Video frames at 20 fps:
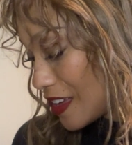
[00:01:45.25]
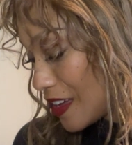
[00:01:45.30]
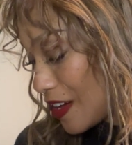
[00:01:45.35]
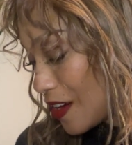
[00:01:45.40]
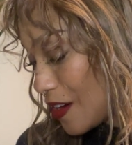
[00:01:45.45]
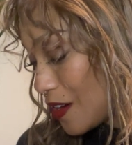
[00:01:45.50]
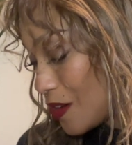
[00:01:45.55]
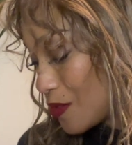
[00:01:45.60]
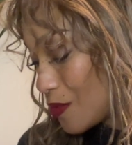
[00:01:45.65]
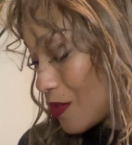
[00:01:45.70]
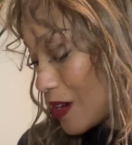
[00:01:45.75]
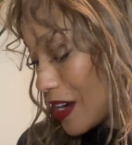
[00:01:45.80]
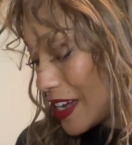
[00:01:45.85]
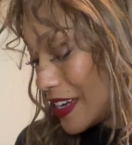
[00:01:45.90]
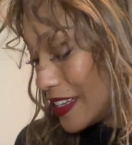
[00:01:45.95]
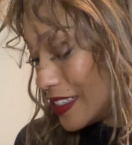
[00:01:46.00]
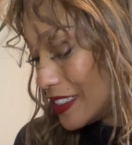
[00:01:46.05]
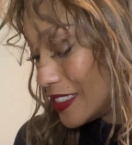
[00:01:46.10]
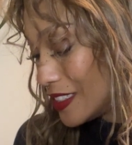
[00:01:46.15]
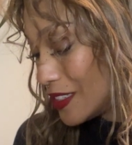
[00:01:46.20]
All
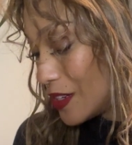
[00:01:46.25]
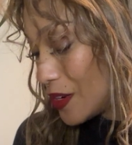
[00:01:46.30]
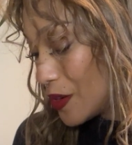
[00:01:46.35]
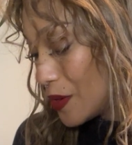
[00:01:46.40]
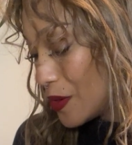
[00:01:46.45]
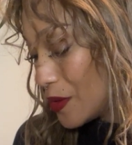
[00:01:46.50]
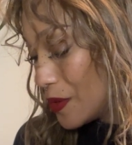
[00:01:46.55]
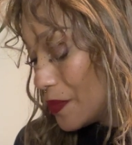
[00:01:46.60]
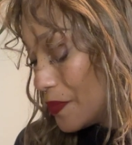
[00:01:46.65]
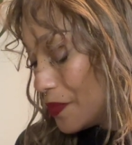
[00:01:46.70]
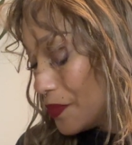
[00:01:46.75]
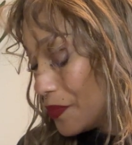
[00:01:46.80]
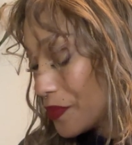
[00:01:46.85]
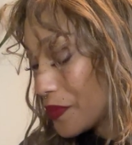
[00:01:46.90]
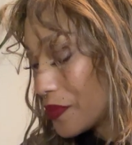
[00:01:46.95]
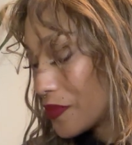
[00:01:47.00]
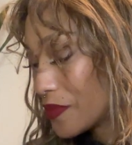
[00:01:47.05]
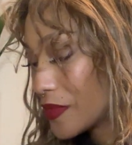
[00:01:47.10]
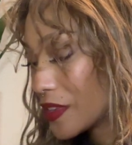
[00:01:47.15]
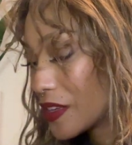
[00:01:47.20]
right, so
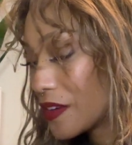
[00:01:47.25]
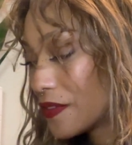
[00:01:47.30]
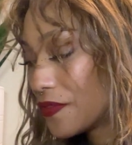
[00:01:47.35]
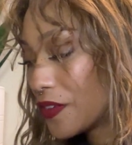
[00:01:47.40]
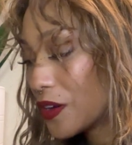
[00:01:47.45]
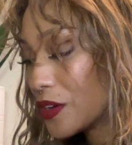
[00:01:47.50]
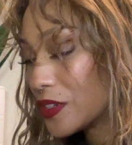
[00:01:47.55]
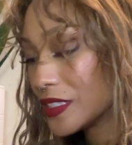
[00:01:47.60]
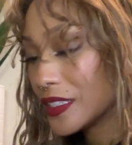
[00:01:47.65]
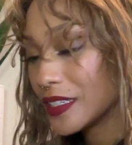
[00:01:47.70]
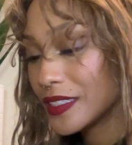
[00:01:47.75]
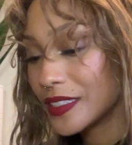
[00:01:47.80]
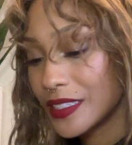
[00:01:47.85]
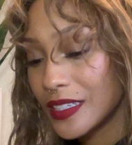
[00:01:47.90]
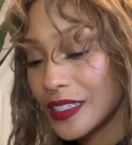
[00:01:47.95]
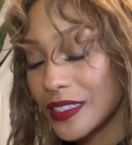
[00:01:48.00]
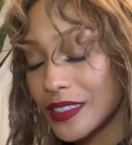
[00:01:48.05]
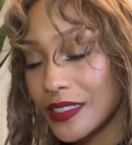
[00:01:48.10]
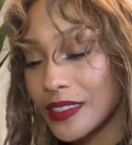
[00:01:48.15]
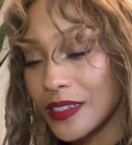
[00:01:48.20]
first let's
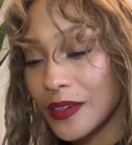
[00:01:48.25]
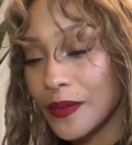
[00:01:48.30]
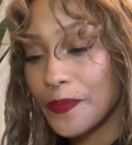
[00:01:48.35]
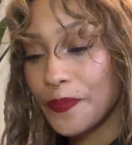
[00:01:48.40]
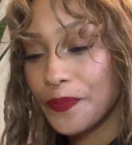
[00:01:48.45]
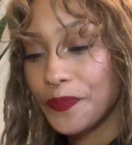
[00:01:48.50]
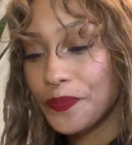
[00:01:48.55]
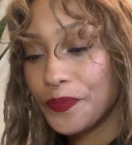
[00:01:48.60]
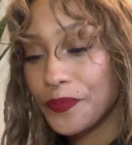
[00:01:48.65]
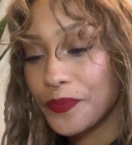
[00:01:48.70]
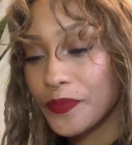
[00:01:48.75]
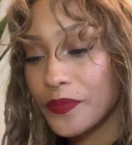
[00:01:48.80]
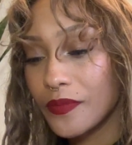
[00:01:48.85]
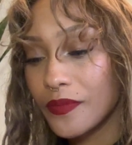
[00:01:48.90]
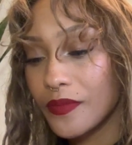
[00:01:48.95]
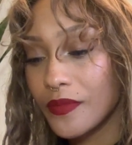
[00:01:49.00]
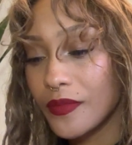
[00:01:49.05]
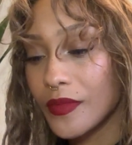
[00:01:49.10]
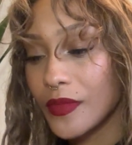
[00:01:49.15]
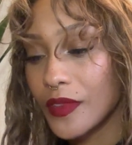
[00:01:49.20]
get some
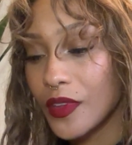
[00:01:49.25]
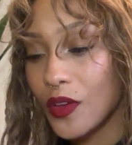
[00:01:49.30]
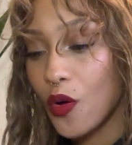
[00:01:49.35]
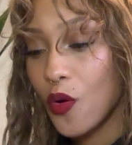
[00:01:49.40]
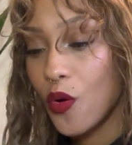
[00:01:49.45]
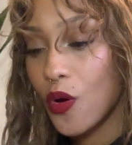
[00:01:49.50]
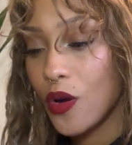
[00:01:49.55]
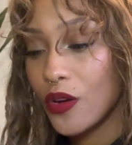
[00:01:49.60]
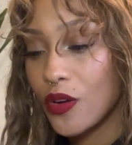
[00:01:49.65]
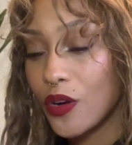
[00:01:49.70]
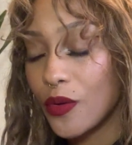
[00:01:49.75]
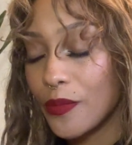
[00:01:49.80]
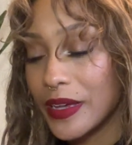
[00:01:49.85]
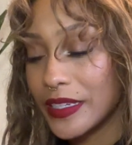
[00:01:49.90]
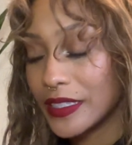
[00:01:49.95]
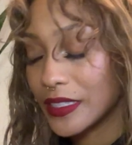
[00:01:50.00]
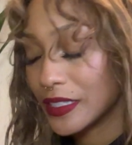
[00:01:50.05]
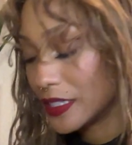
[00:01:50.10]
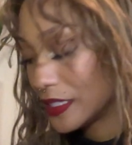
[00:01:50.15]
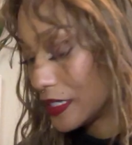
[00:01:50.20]
oracle
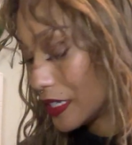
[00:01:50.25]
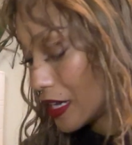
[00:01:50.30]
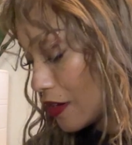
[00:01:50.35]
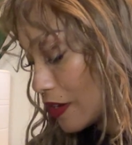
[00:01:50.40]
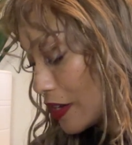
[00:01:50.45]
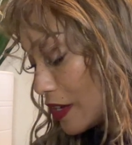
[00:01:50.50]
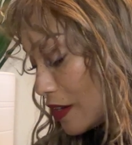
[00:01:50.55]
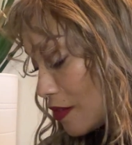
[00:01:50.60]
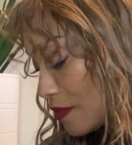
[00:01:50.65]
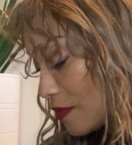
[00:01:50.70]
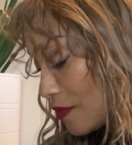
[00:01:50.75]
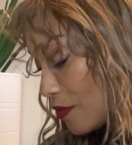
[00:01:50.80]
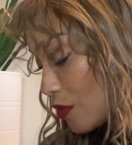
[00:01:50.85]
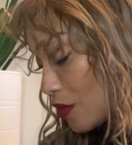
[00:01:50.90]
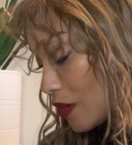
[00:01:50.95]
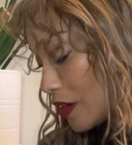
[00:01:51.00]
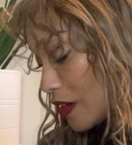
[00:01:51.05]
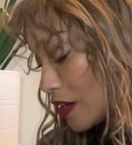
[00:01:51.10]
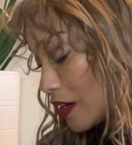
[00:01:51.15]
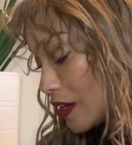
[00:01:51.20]
messages out here
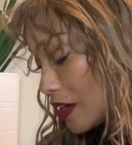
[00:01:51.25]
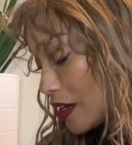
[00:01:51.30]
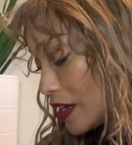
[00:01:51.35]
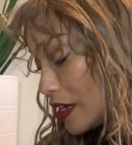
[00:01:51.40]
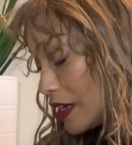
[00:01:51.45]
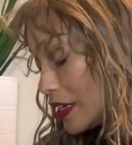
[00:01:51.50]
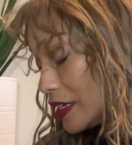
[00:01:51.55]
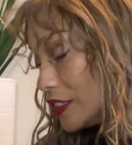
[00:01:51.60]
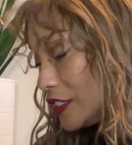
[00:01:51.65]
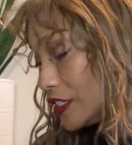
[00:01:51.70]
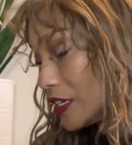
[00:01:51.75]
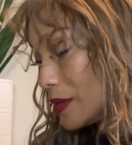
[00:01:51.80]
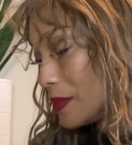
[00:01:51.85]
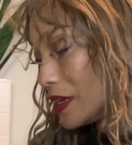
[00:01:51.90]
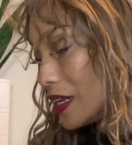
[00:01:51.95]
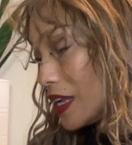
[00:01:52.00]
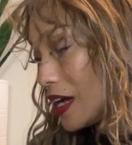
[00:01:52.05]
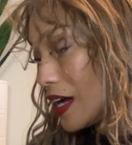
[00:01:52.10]
for Gemini.